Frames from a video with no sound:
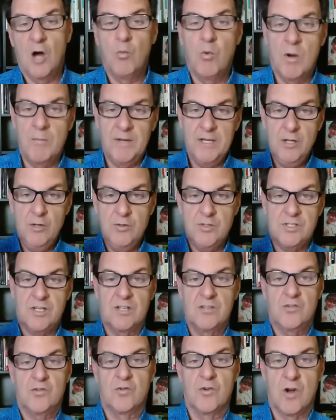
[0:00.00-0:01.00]
A woman who's
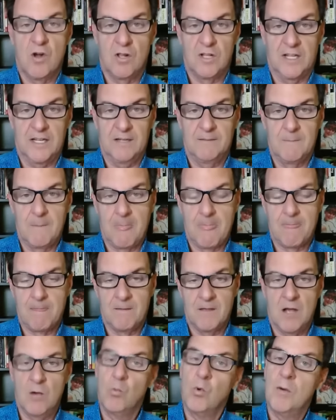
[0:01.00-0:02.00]
controlling,
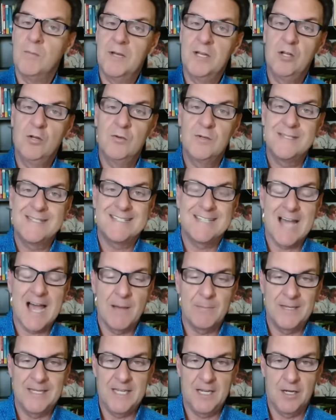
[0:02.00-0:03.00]
a woman who is
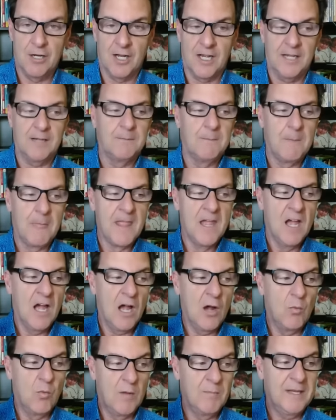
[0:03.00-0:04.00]
domineering,
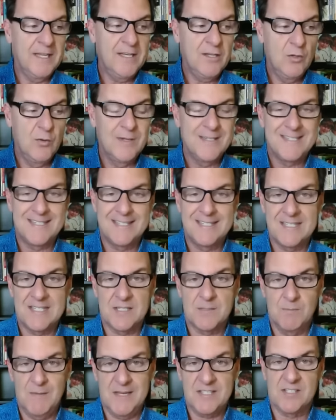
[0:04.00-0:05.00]
a woman who is
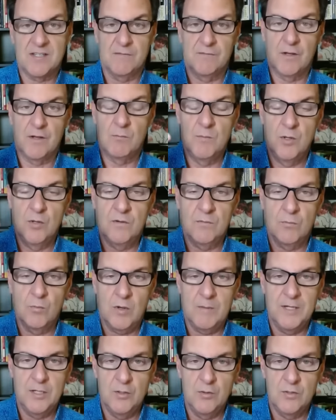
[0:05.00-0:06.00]
dismissive, a
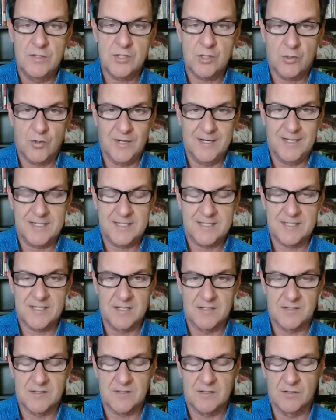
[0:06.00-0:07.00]
woman who is
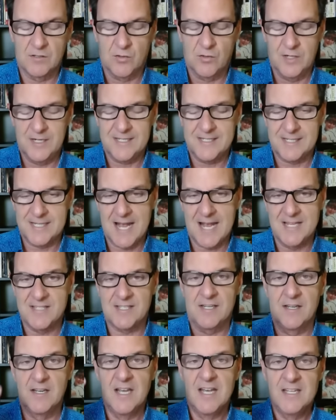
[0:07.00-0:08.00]
criticis-
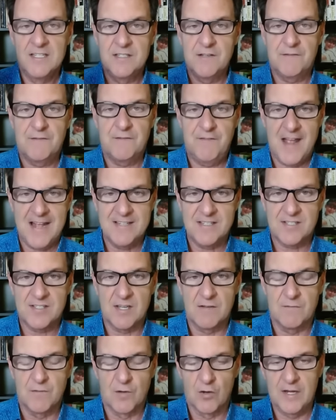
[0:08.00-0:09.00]
criticizing,
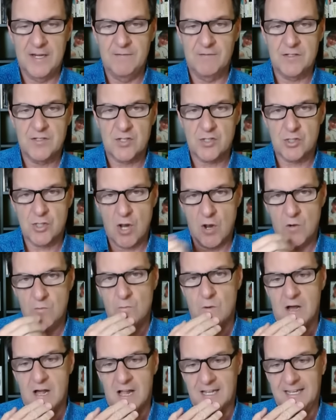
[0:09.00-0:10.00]
defensive, or even
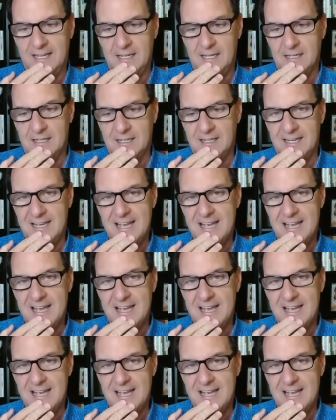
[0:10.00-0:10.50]
stonewalling.